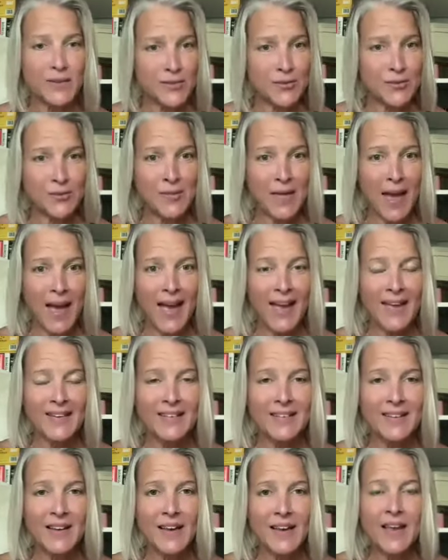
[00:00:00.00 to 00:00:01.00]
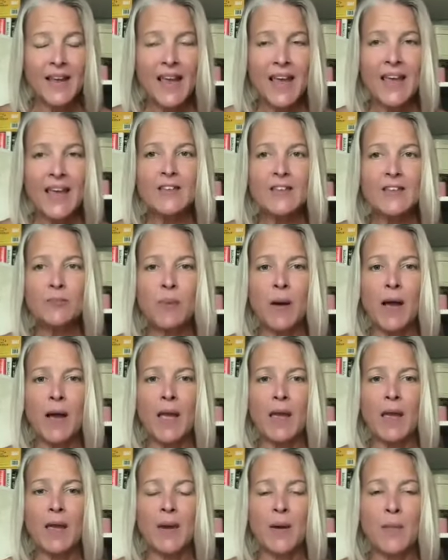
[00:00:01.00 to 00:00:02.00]
can do that is
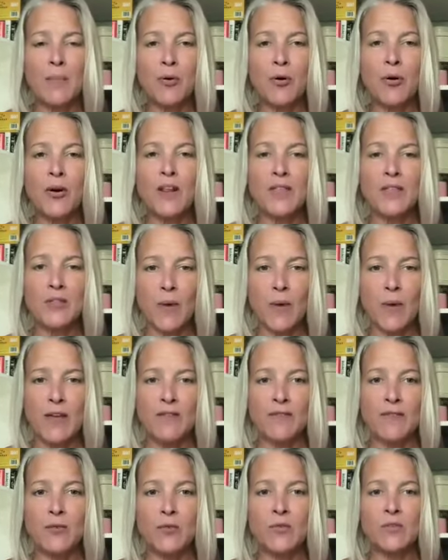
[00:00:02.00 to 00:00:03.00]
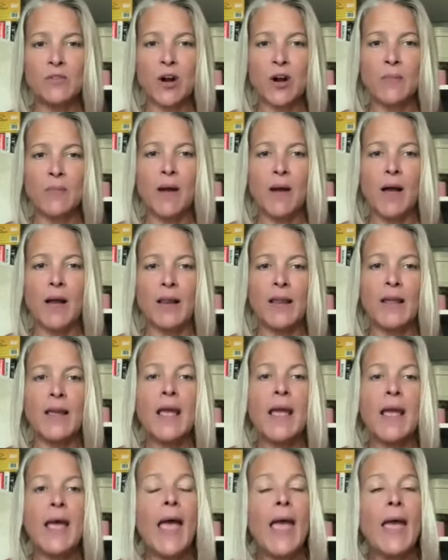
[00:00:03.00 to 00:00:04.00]
by putting the right foods in our body.
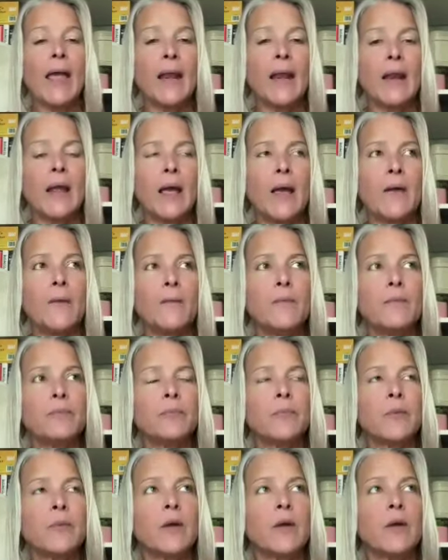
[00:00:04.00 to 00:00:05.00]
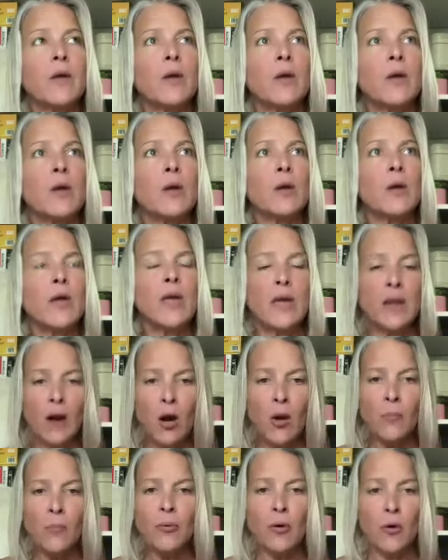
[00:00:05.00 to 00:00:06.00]
And in
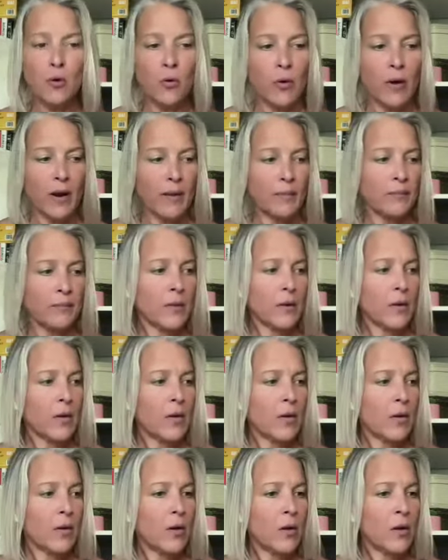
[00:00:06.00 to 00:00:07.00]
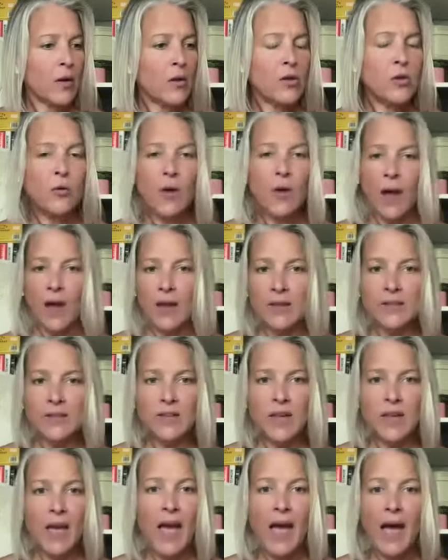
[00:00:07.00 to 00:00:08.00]
our program, you
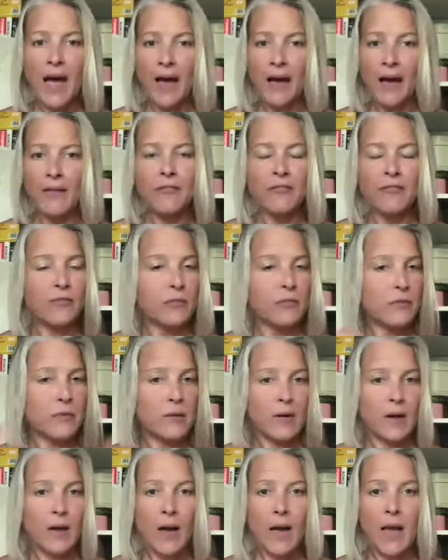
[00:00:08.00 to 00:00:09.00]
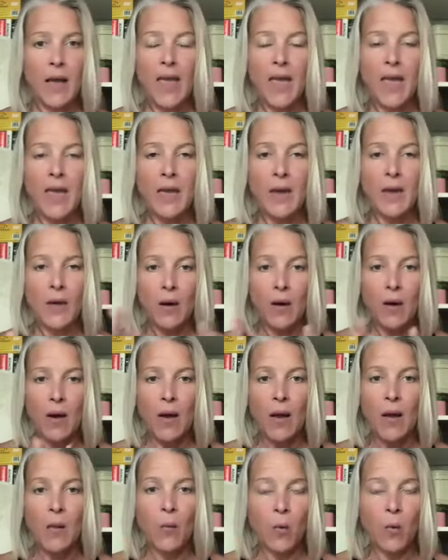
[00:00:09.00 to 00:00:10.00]
guys have a
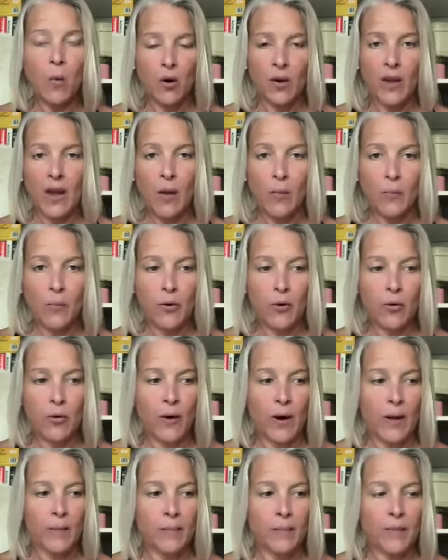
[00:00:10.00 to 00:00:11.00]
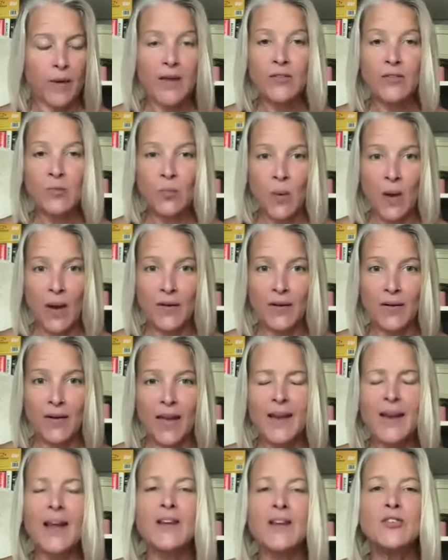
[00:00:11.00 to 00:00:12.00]
workout program as well.
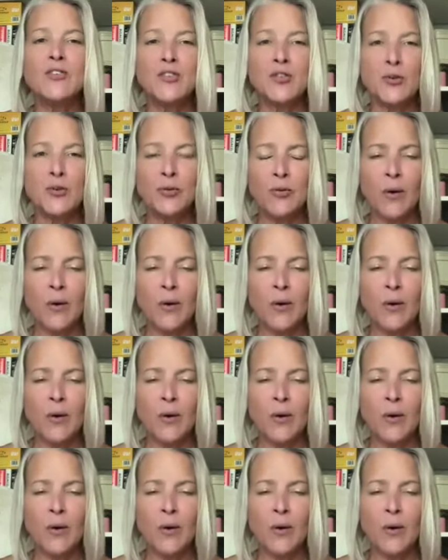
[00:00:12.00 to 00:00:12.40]
And I